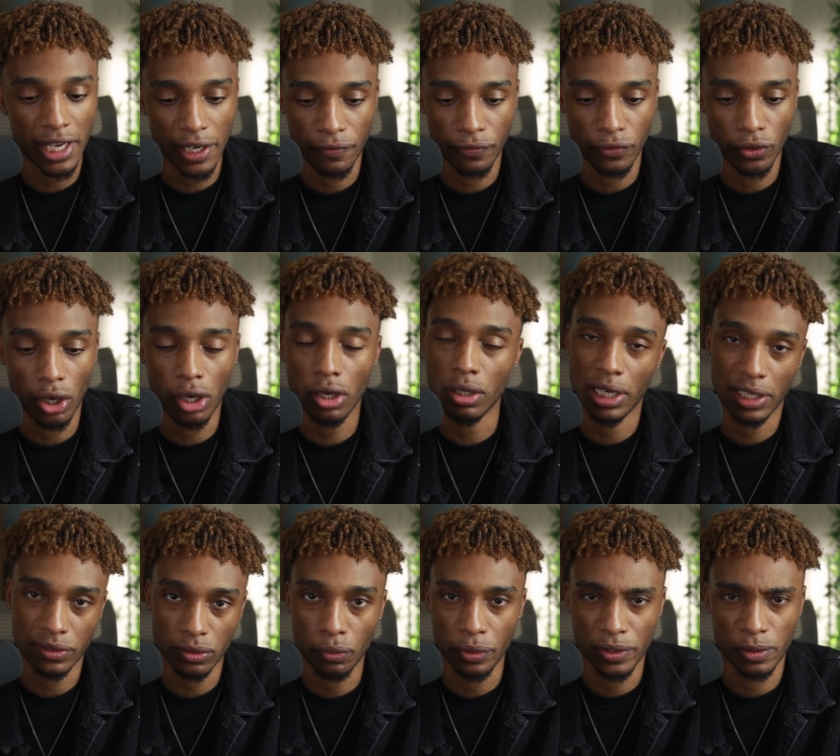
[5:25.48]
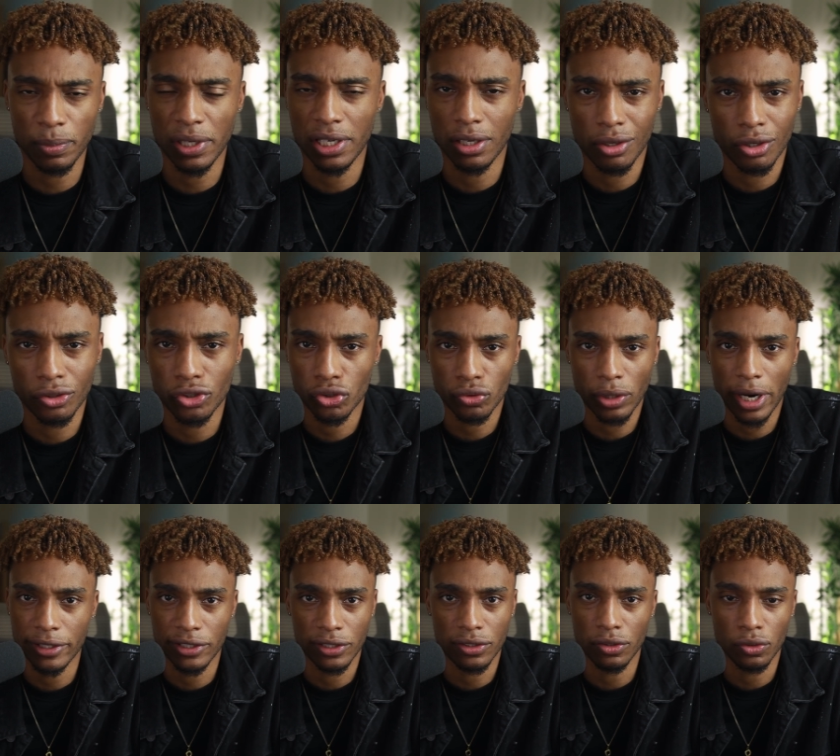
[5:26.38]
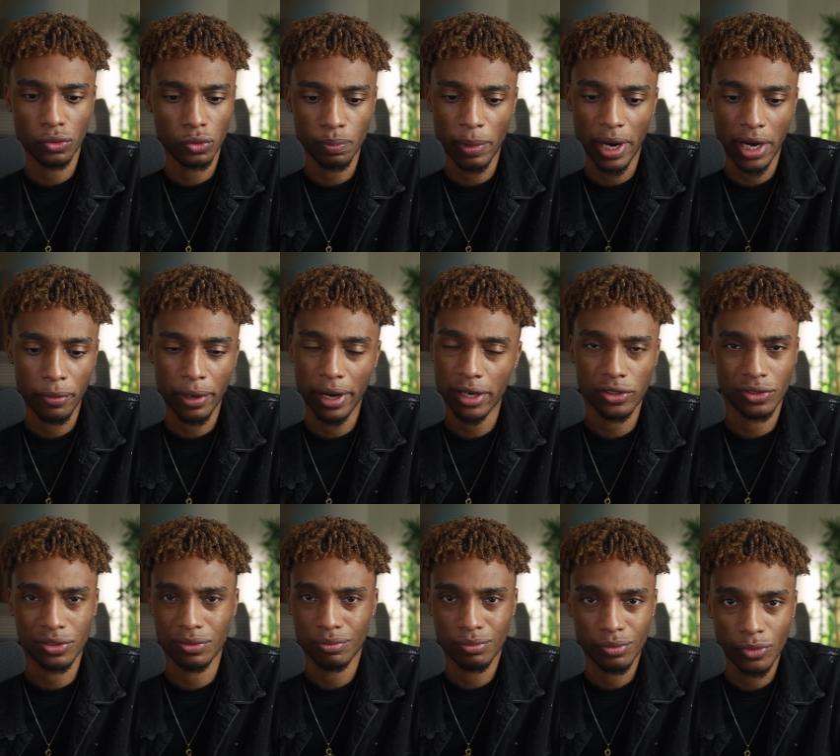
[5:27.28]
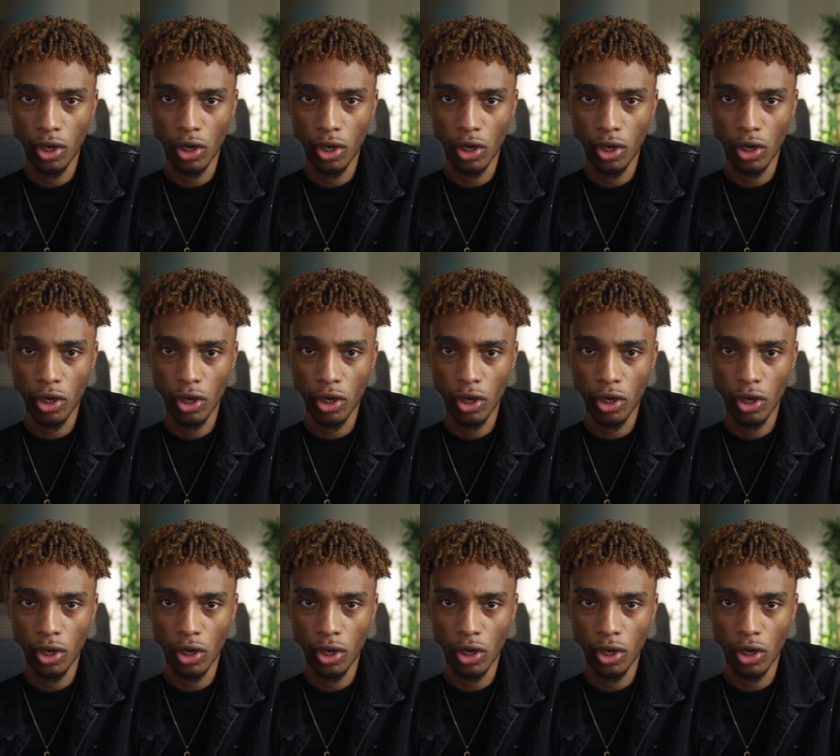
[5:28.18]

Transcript: if not and that's always been a good strategy to use by the way that's just